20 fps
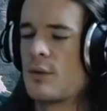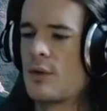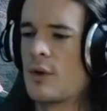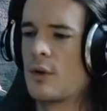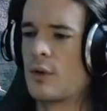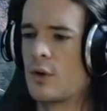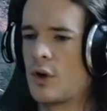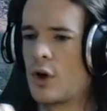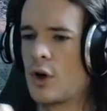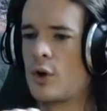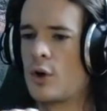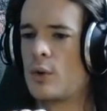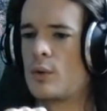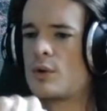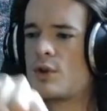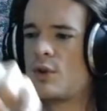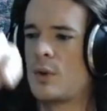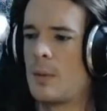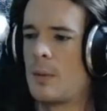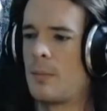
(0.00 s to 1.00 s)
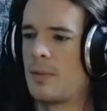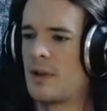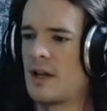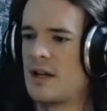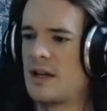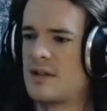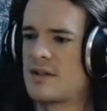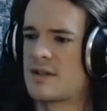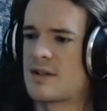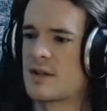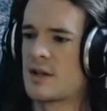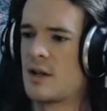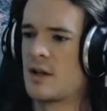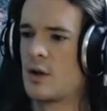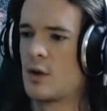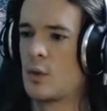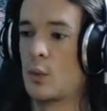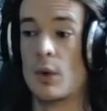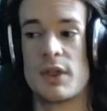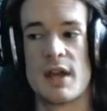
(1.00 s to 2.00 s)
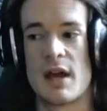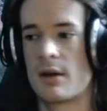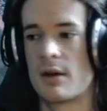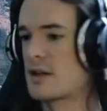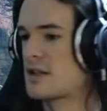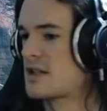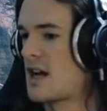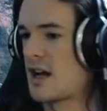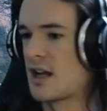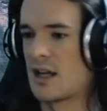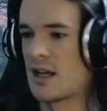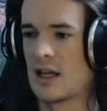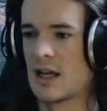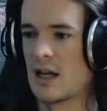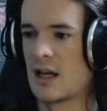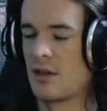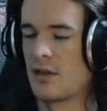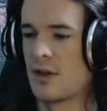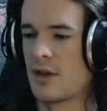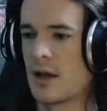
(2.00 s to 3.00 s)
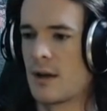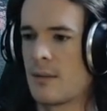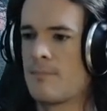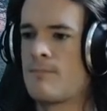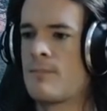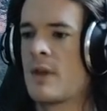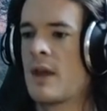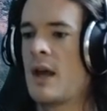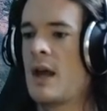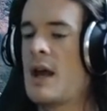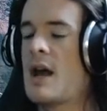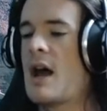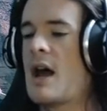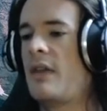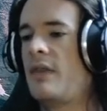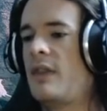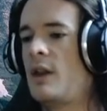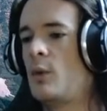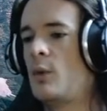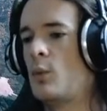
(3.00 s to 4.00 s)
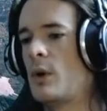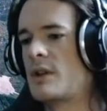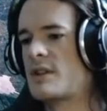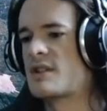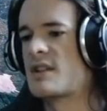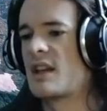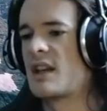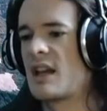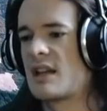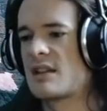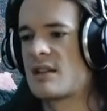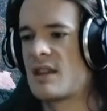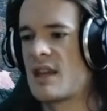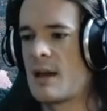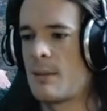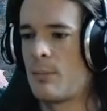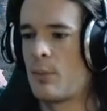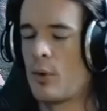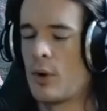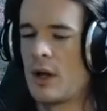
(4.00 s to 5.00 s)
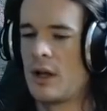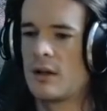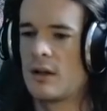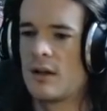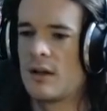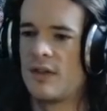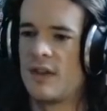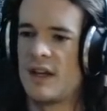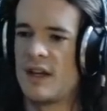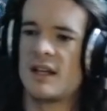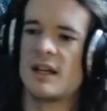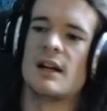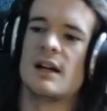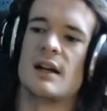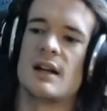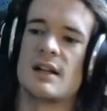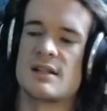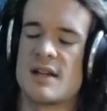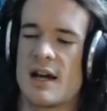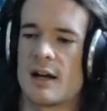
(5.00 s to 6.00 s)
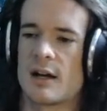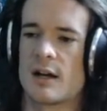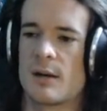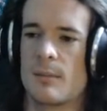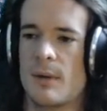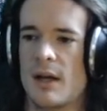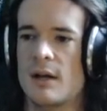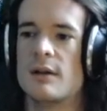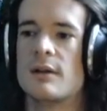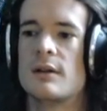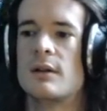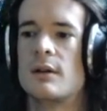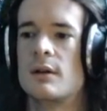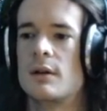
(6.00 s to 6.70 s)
they'll go to a place without attacking anything, and then once they get to that point, they get an attack command.